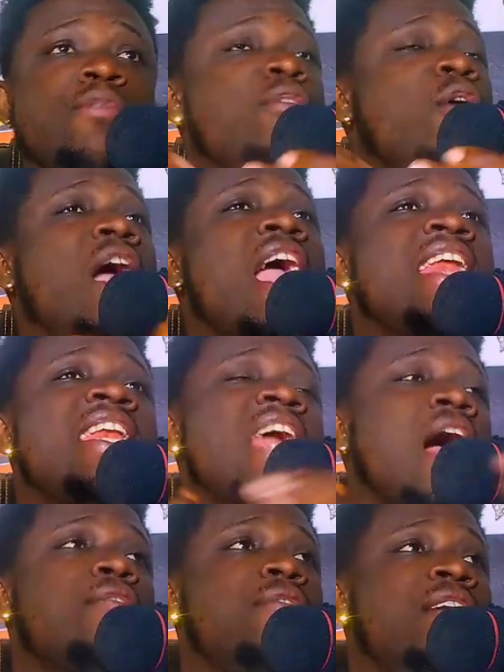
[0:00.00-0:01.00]
for any
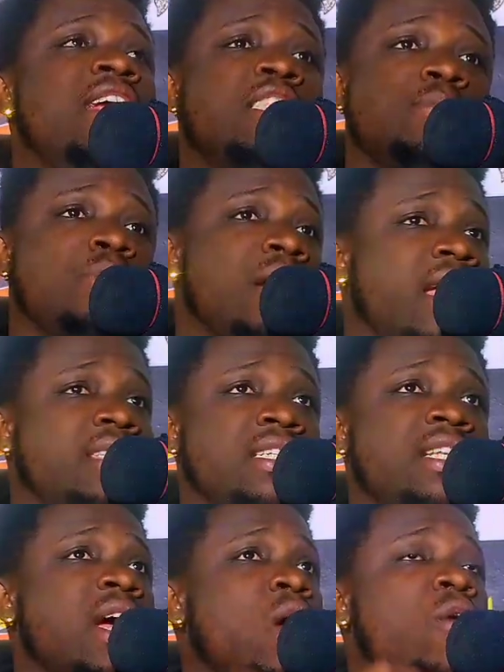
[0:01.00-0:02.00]
affiliate
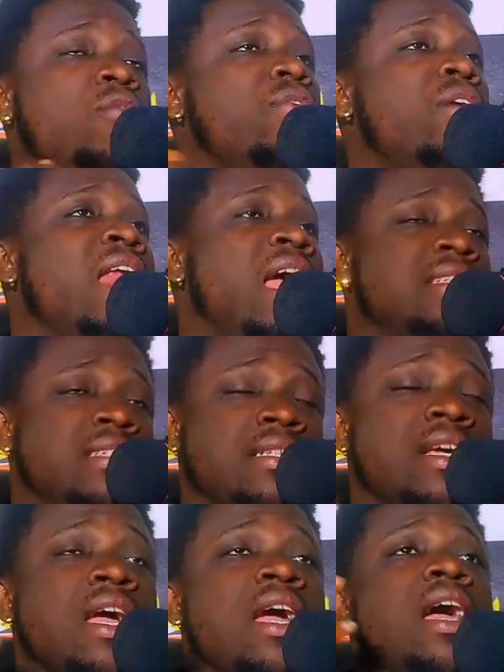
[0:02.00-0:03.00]
marketing or freelancing
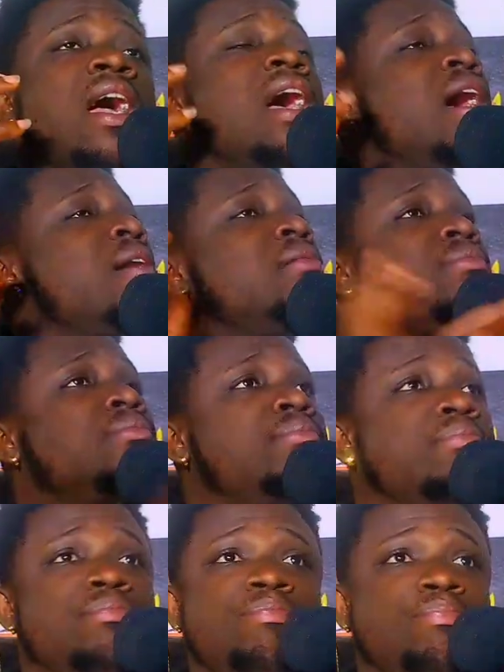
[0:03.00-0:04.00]

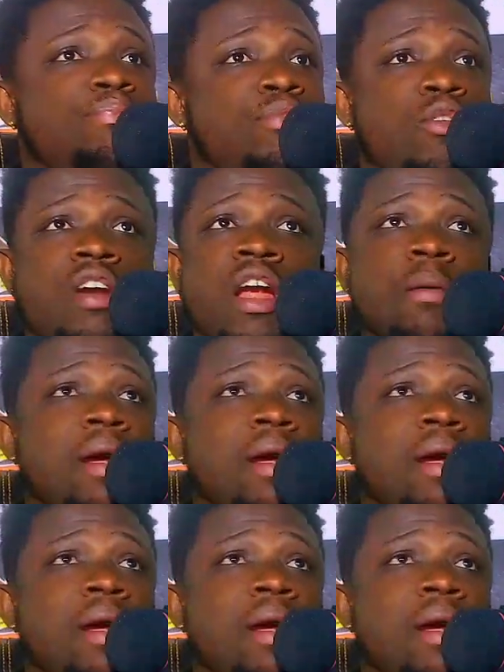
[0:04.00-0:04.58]
program,